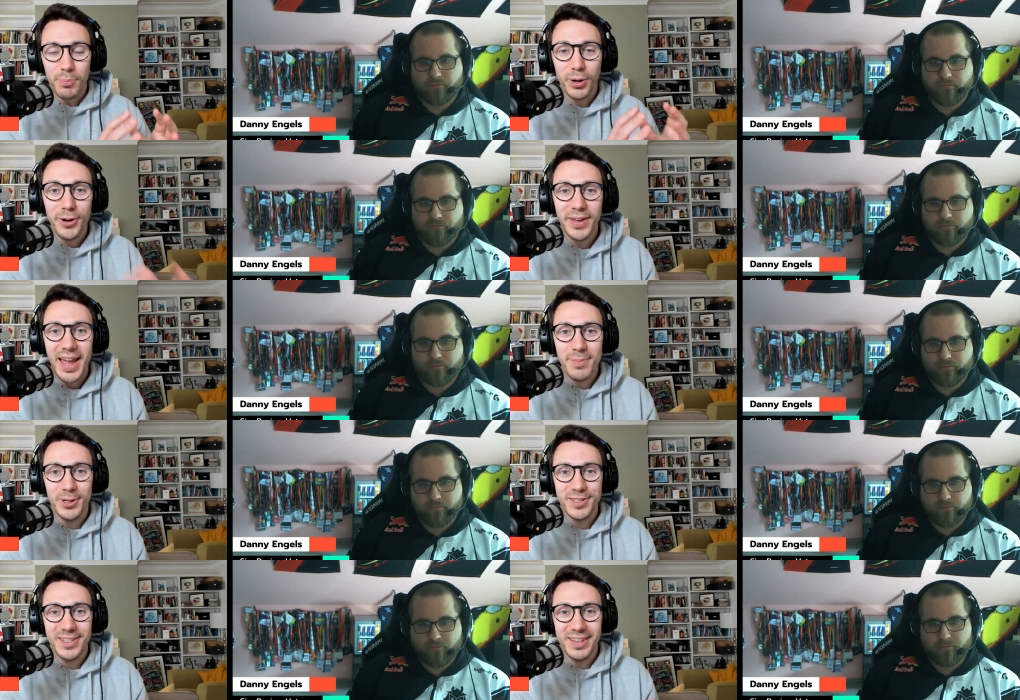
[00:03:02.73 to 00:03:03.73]
Speaker 1: of the pro
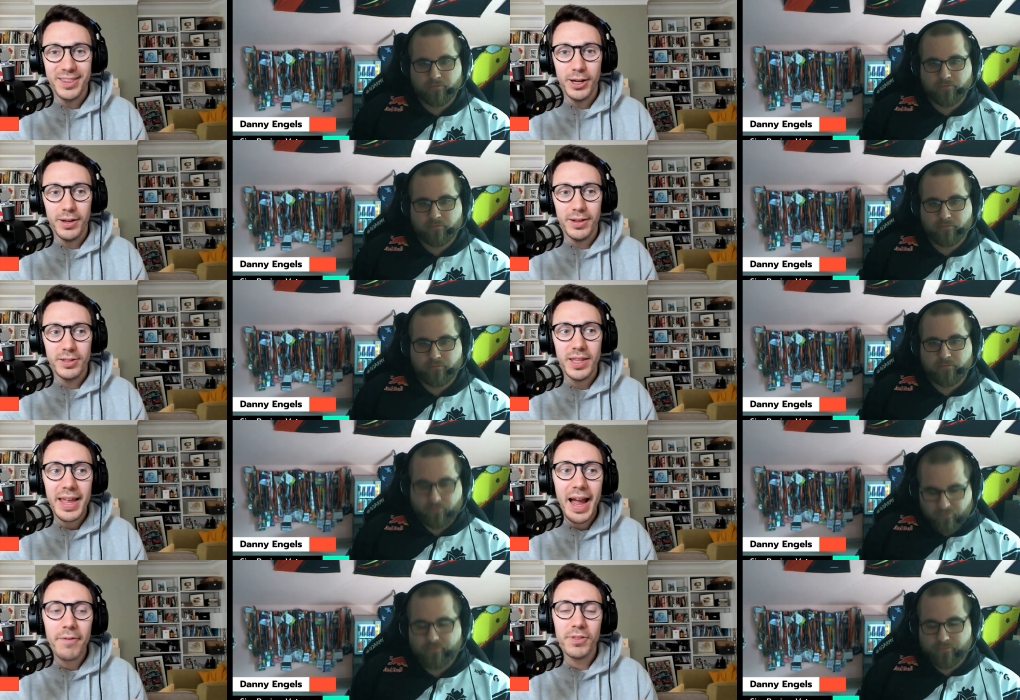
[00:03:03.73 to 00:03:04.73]
gamers that do
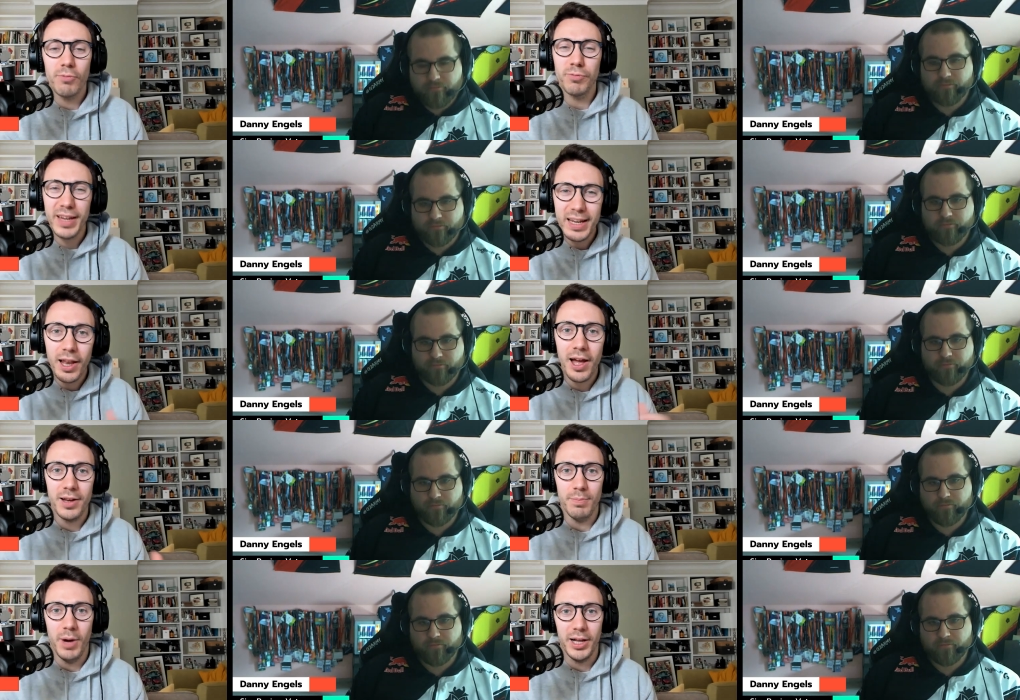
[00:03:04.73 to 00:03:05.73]
they have to
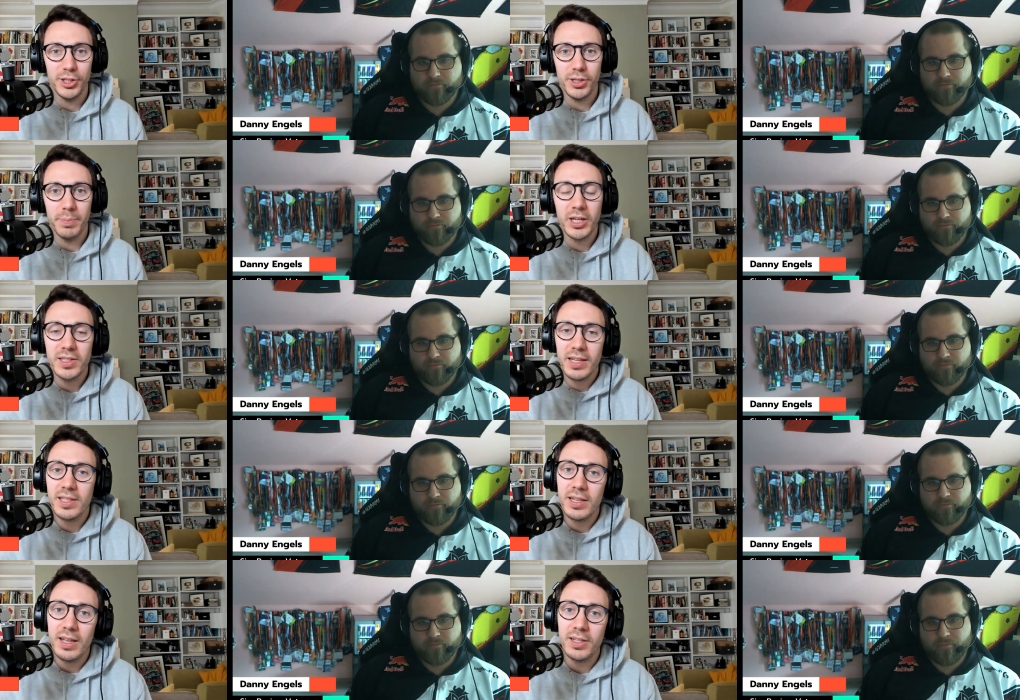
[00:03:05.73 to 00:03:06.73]
relearn much because
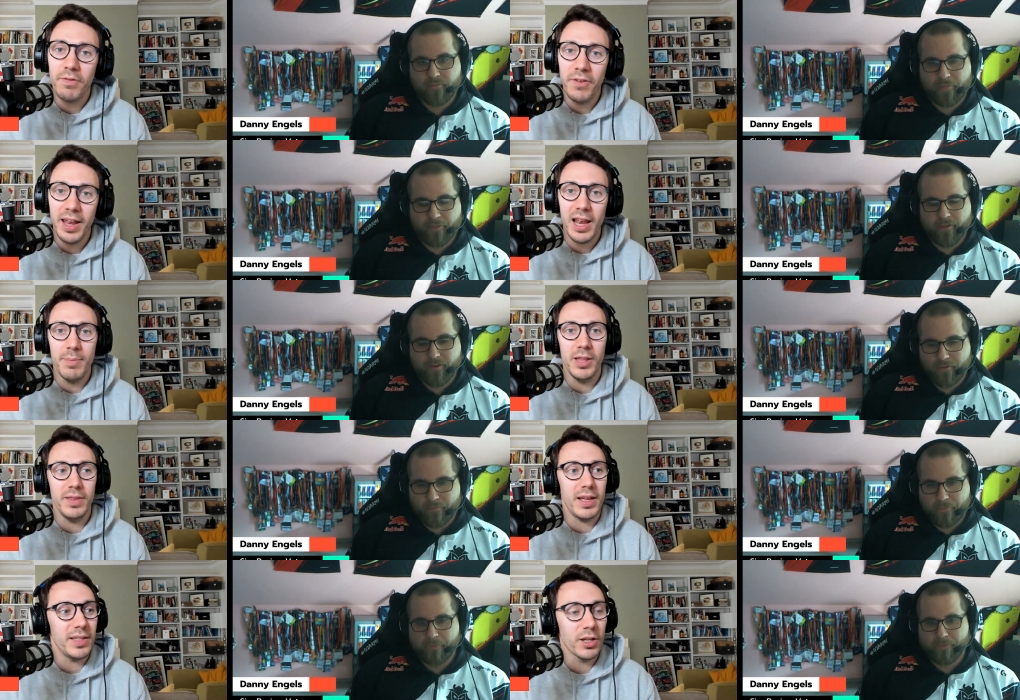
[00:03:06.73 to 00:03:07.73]
there's the, there's a fun
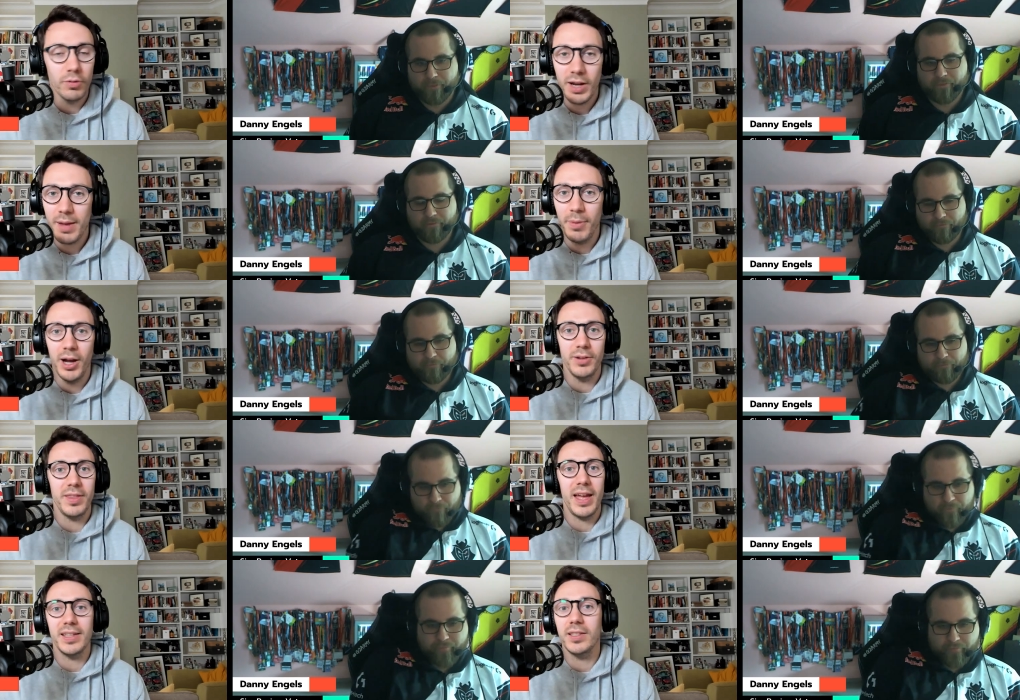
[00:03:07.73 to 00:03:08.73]
element, there's the career mode,
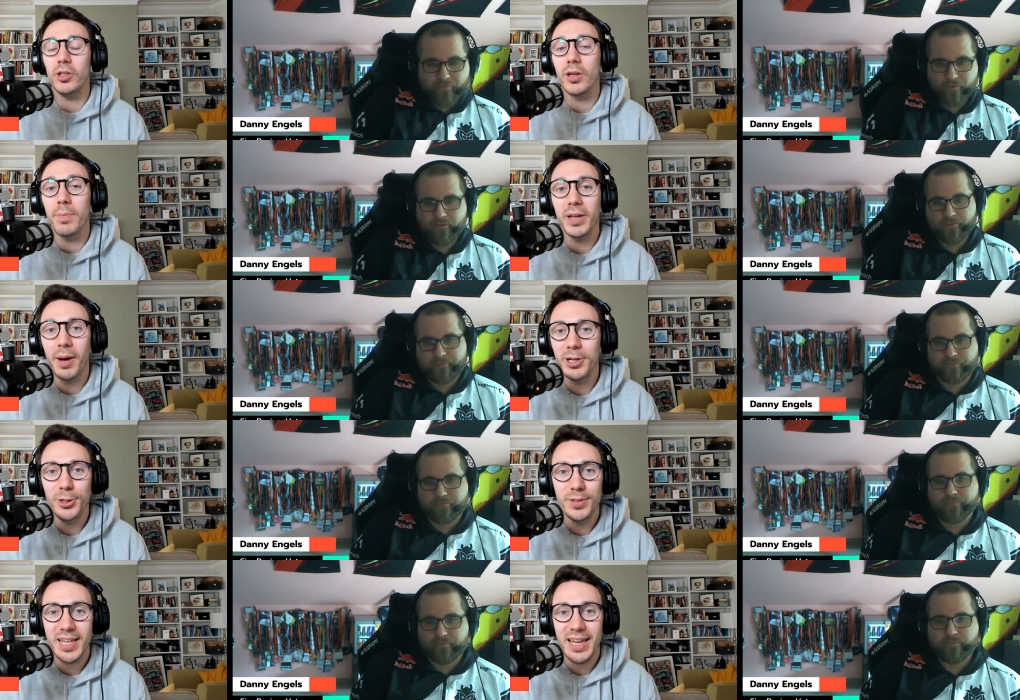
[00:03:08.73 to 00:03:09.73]
there's you can become a
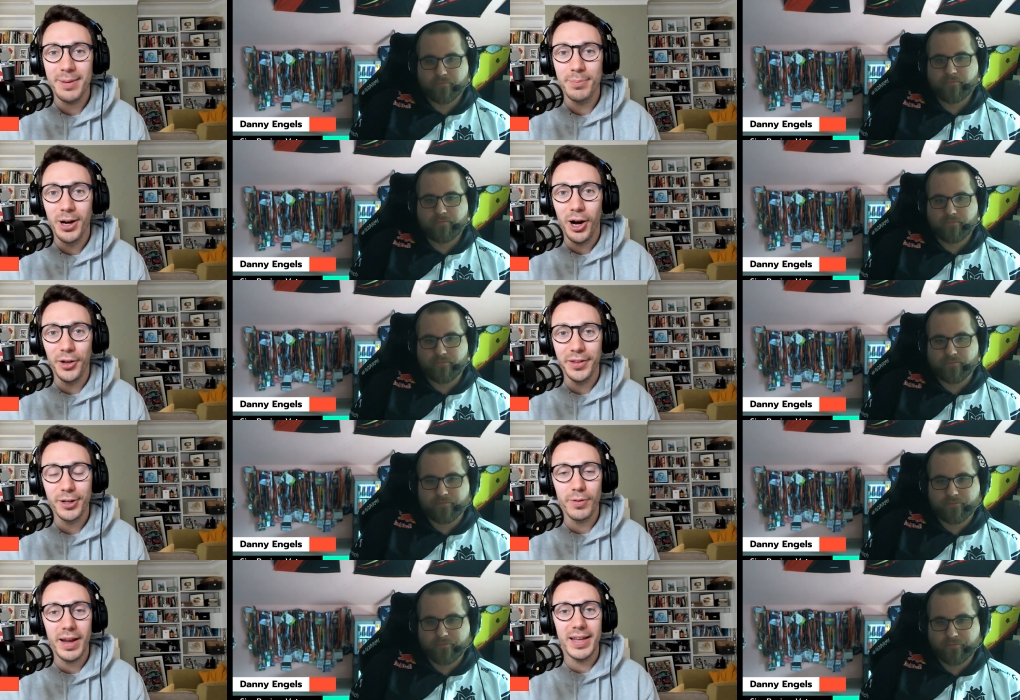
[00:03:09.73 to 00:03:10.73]
new team on the
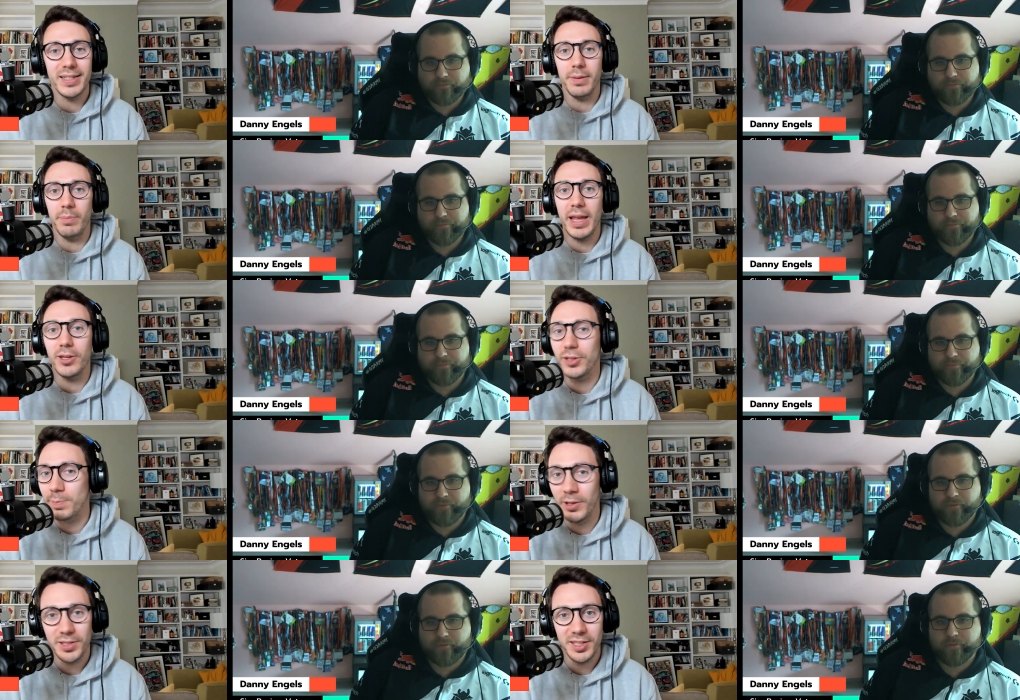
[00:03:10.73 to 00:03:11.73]
grid and make your
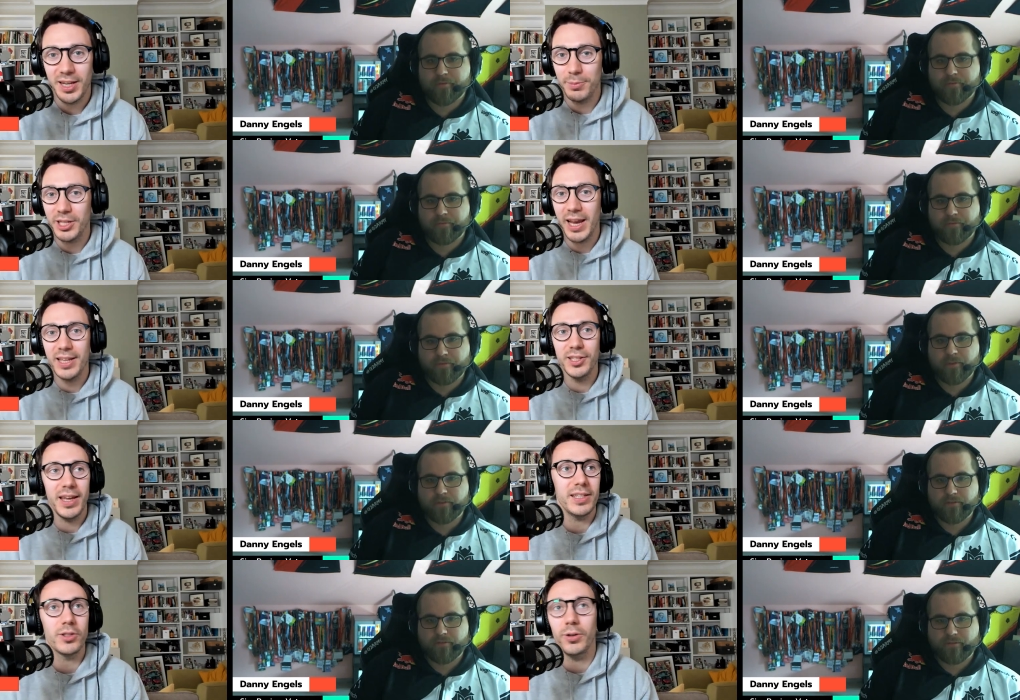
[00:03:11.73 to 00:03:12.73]
sponsorship
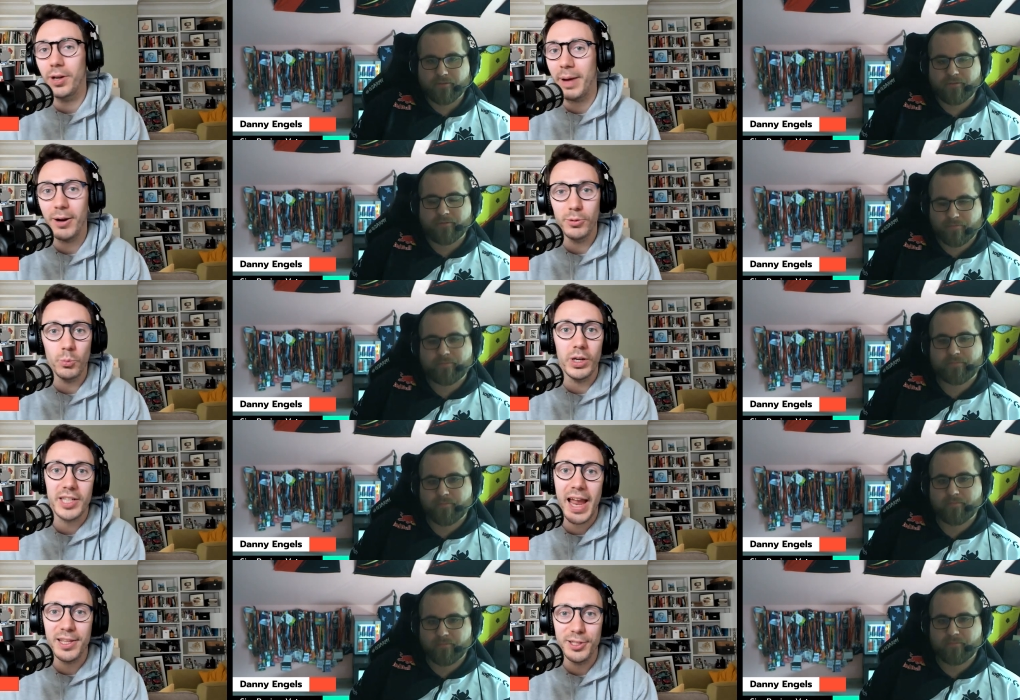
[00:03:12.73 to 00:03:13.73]
changes, talk about
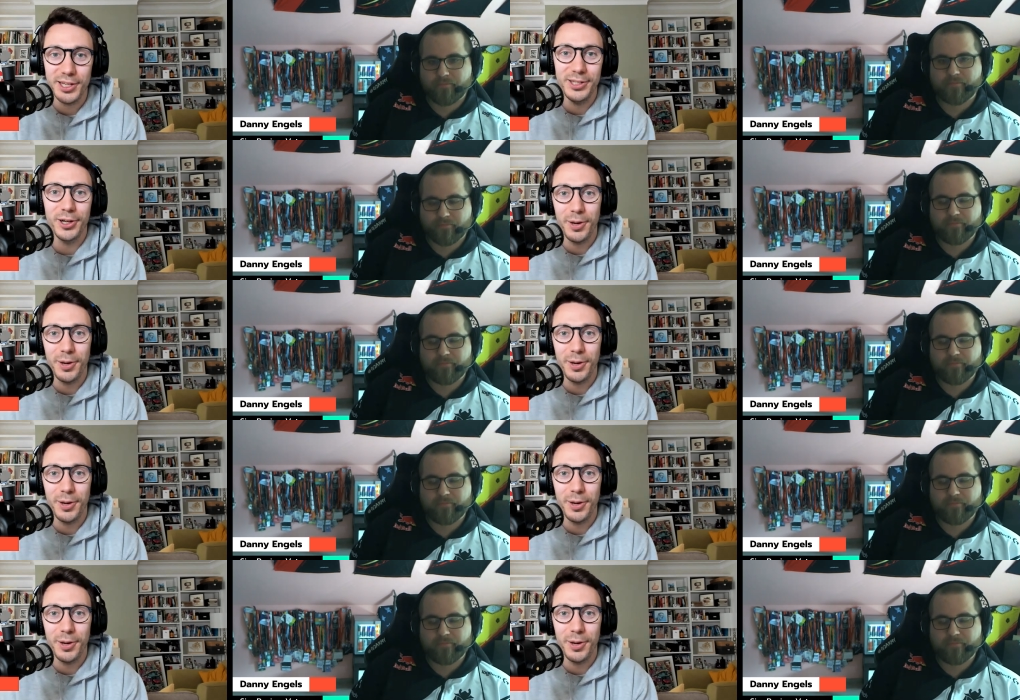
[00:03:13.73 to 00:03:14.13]
which engine